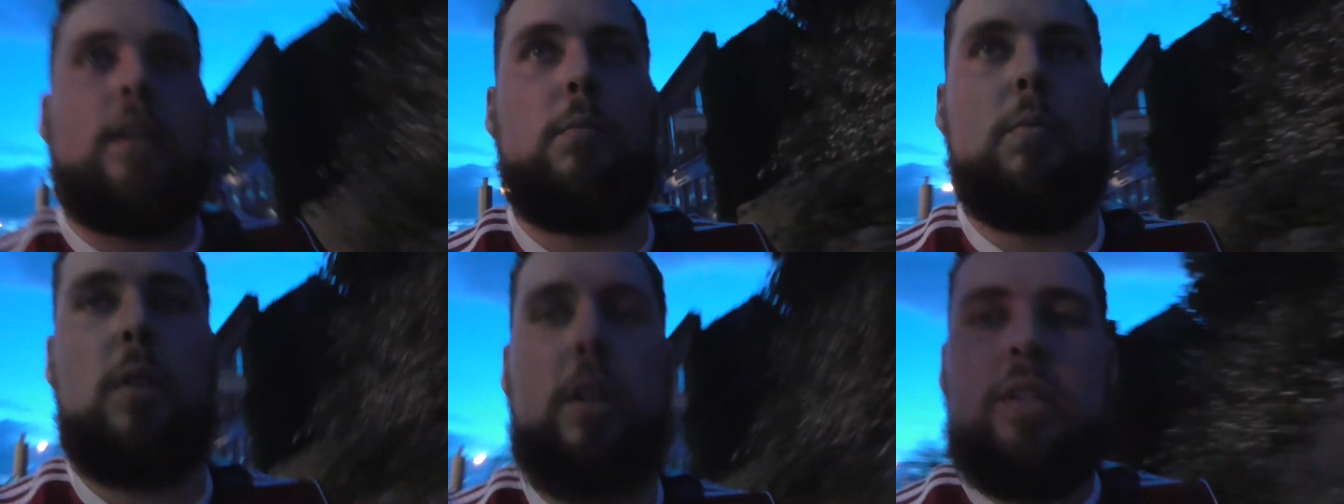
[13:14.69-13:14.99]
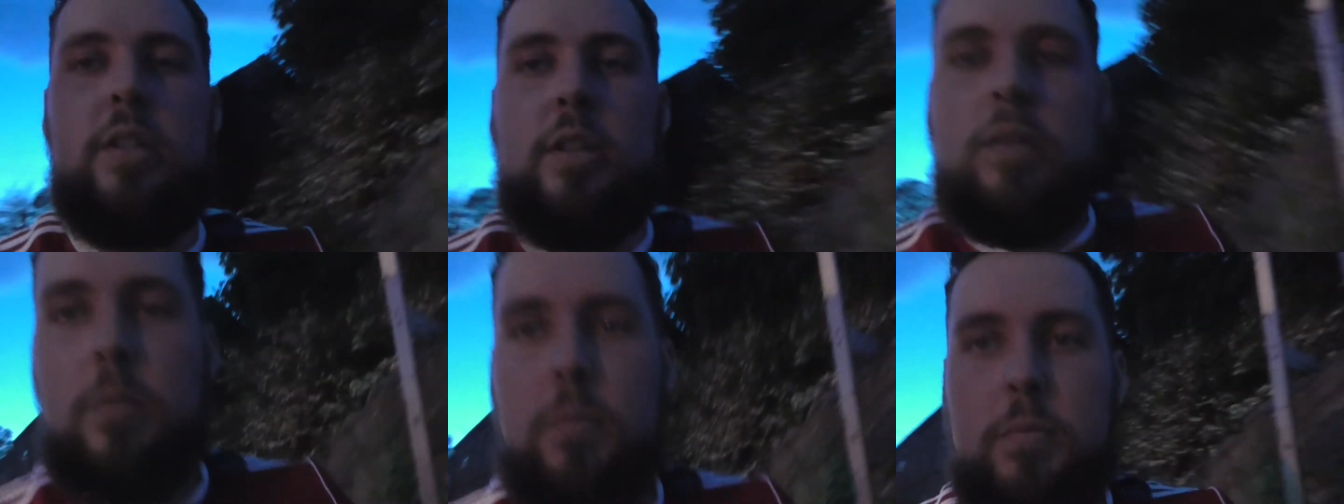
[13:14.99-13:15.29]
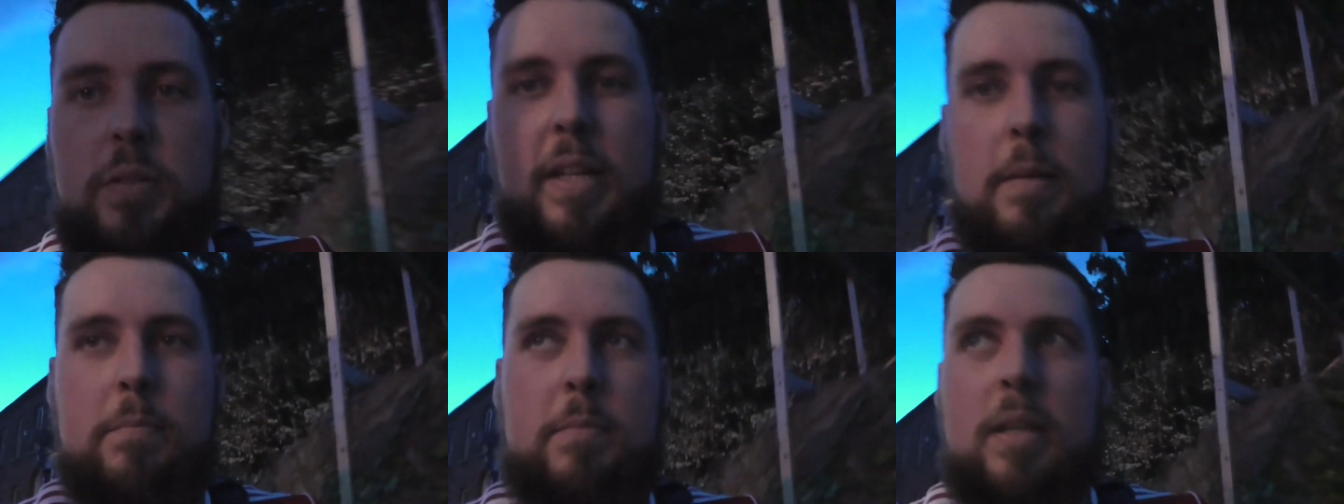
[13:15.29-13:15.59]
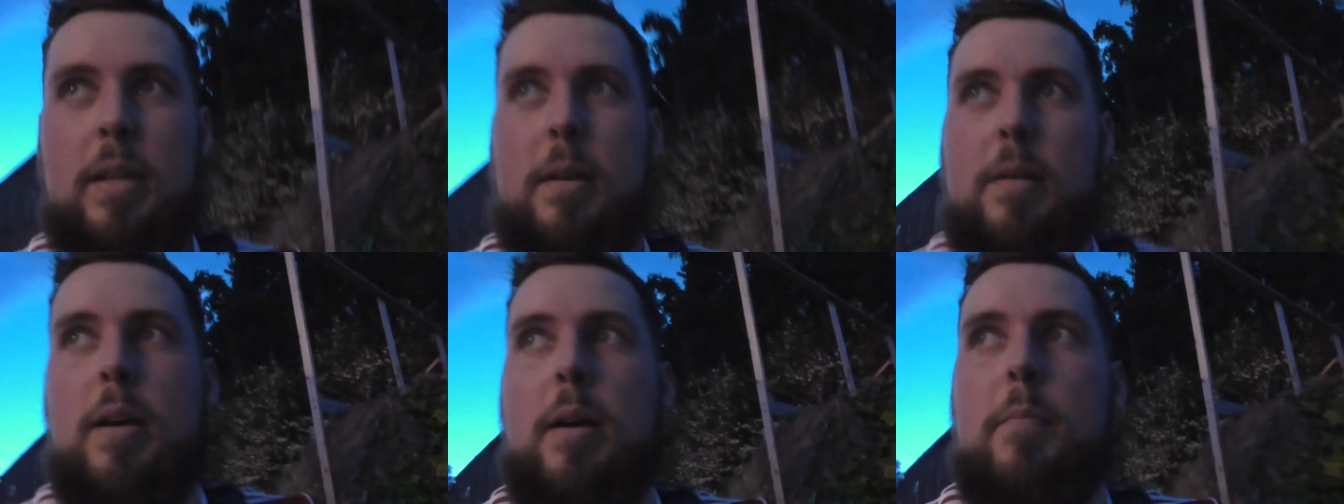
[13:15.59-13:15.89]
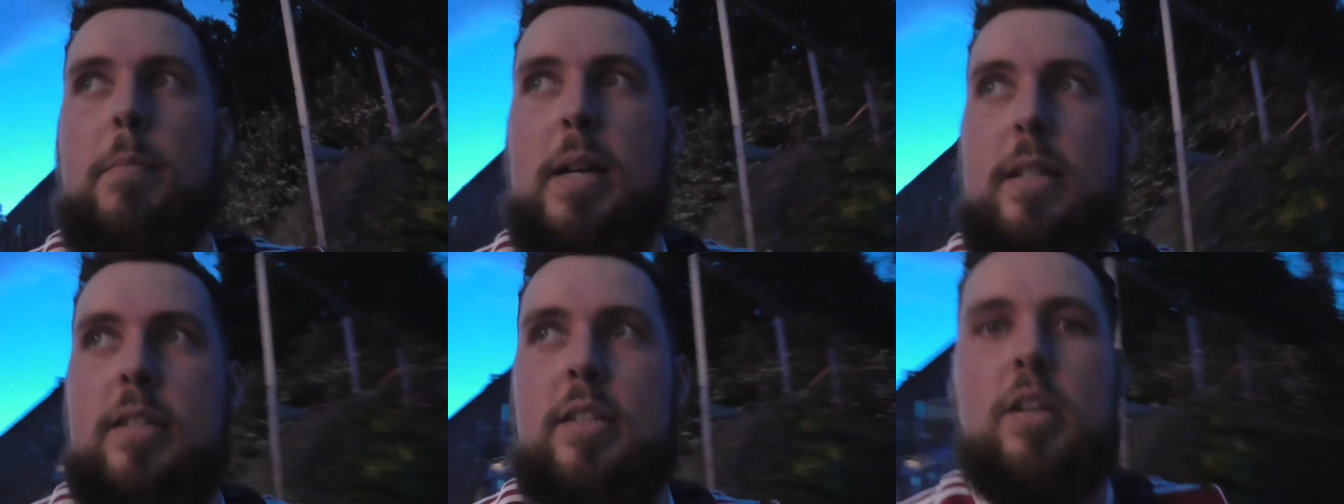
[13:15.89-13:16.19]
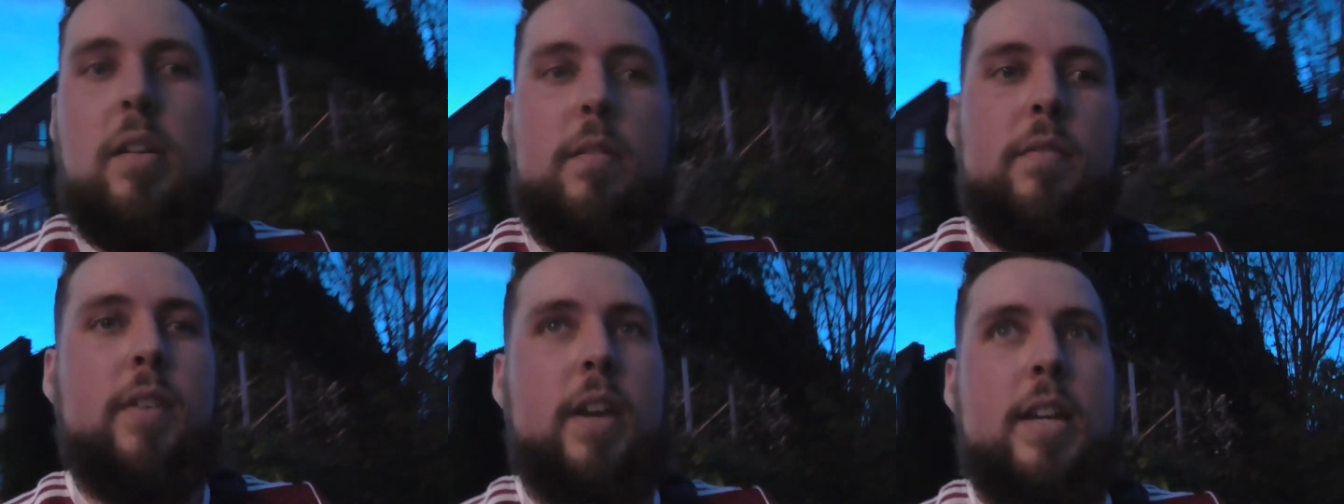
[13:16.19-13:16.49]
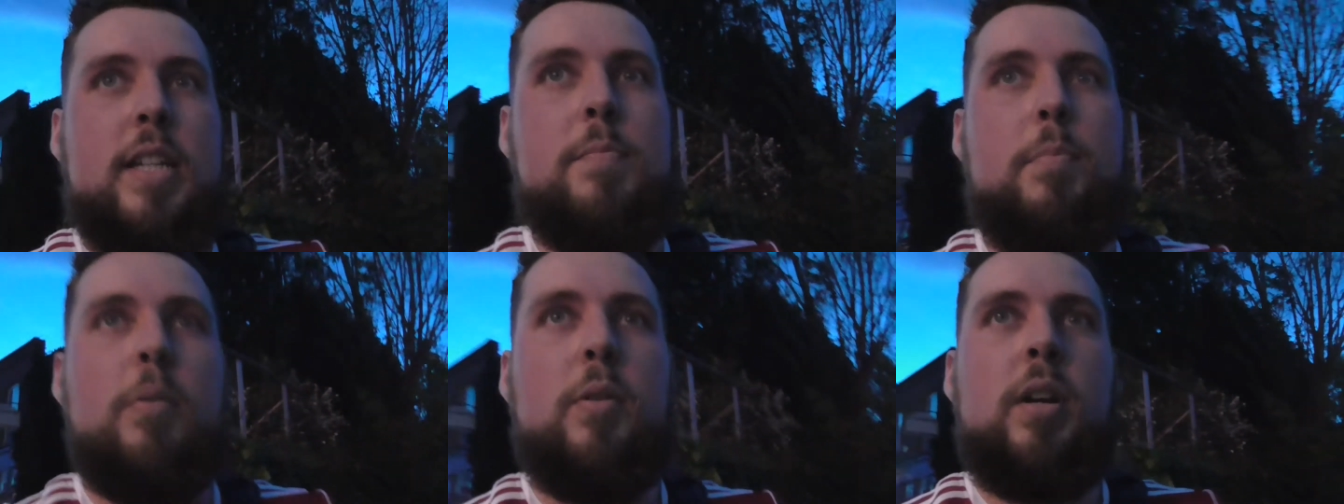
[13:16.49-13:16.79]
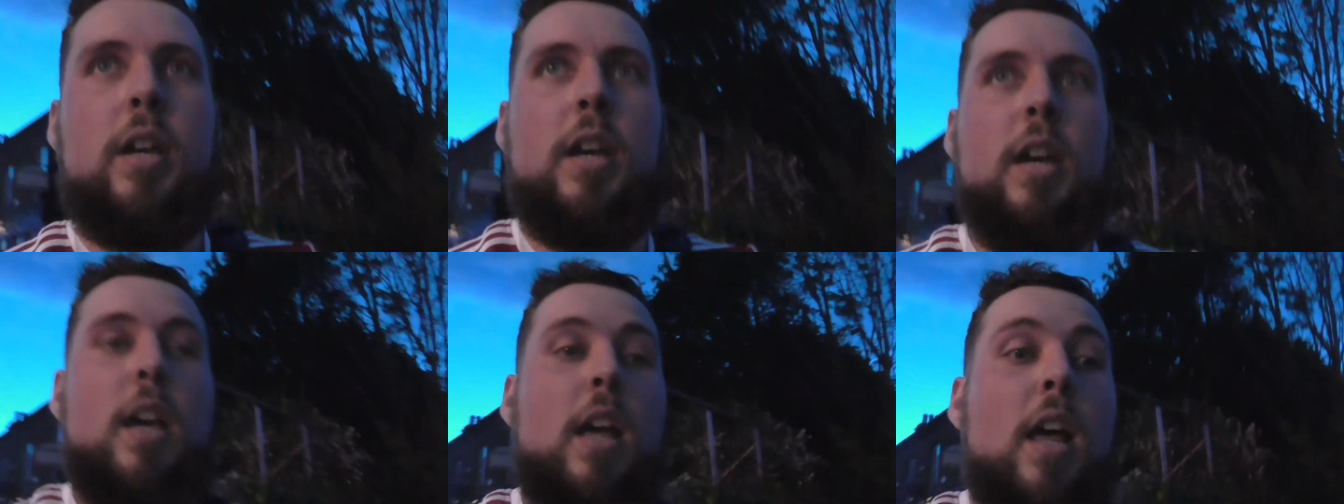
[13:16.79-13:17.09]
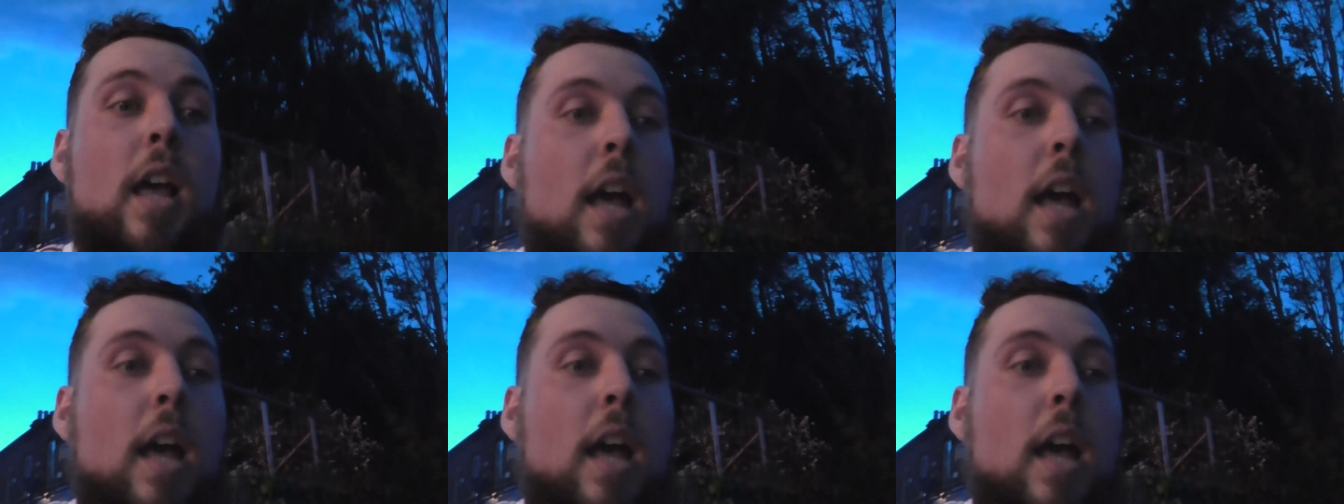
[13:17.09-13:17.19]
Uh, one or two sent me a, a message on Facebook.